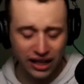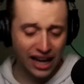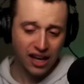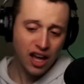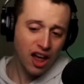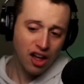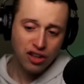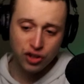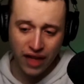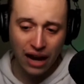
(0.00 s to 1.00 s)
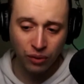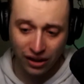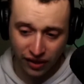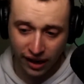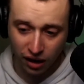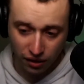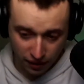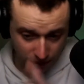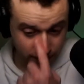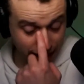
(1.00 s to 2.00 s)
Okay, so that right there,
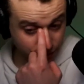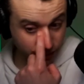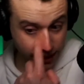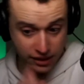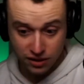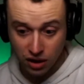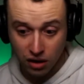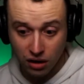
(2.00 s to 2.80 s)
that phrase,